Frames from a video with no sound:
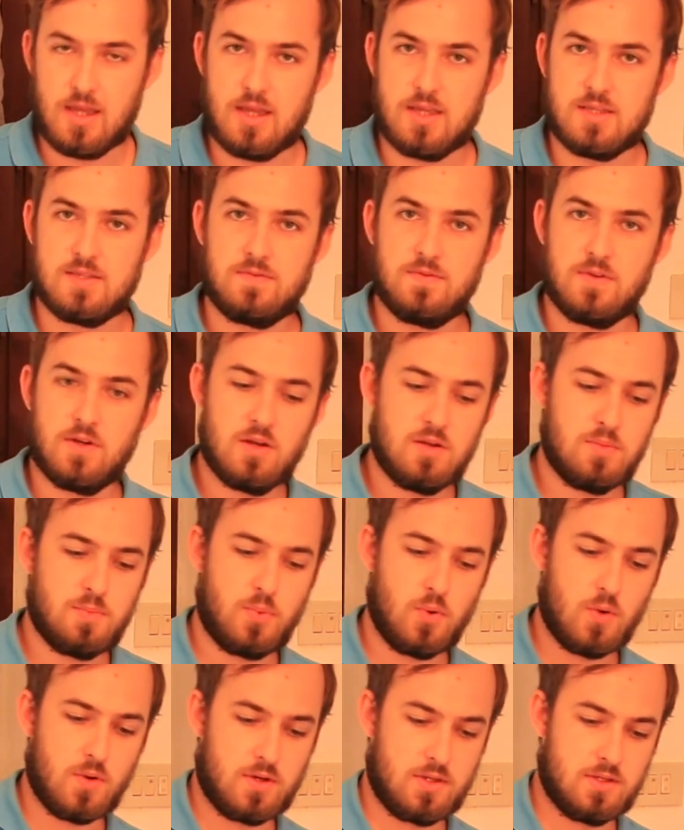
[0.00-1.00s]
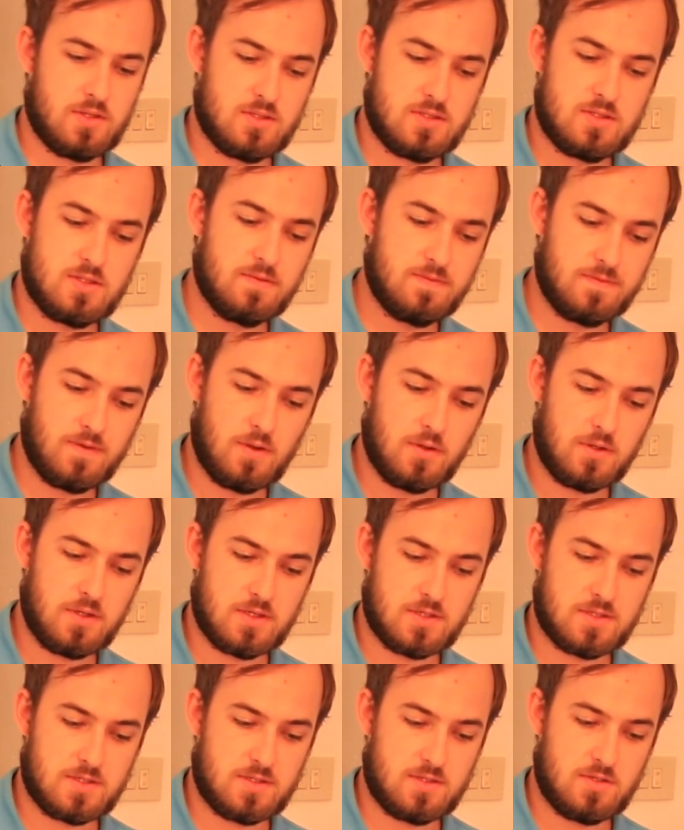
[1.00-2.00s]
It's very important to
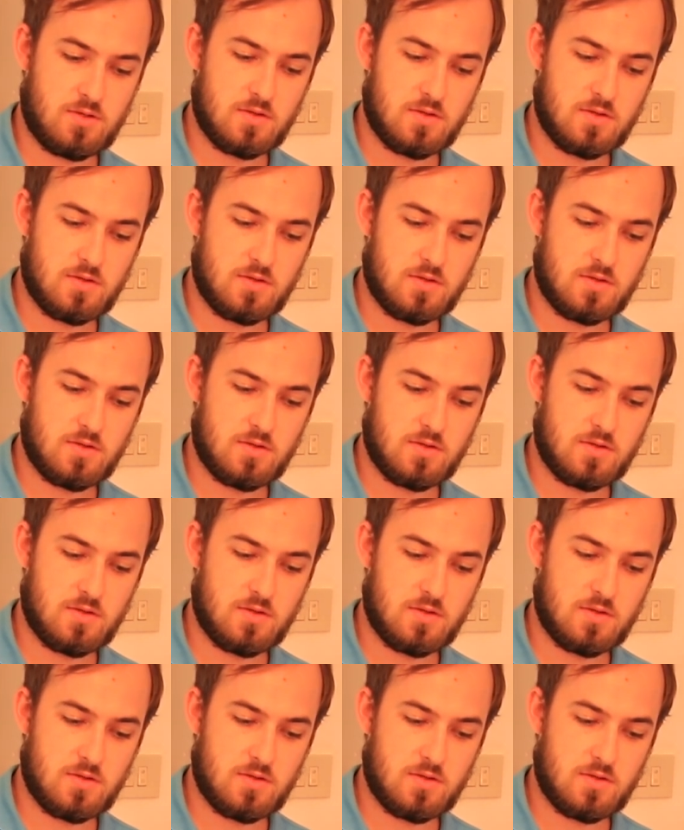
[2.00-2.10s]
focus